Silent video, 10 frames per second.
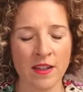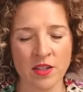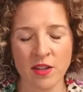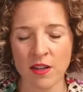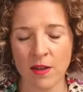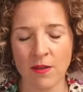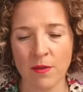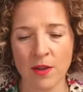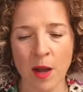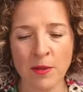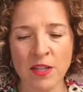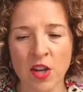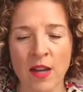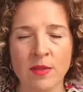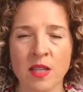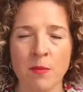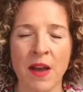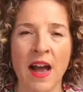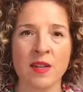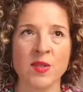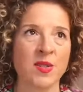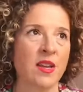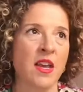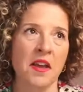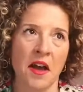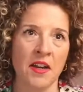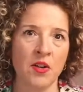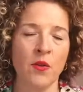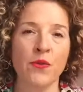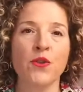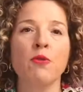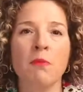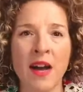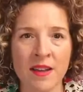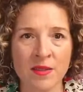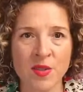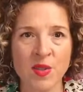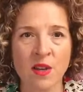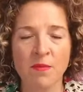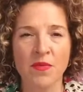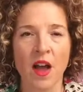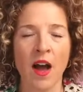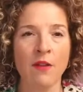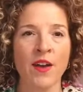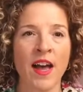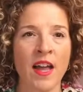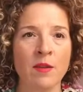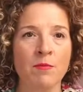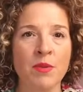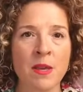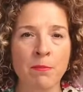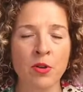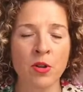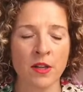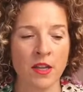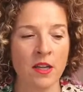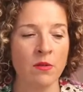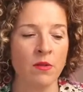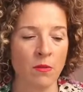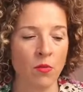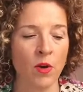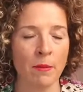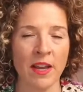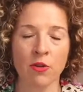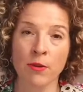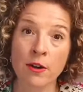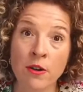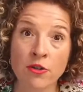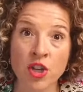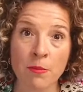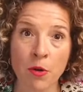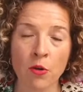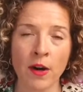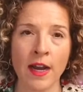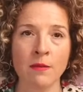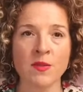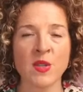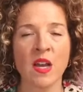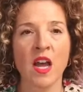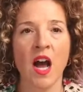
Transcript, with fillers: A, a couple of times in the past, I don't know, few months, I've had people in one of my career coaching programs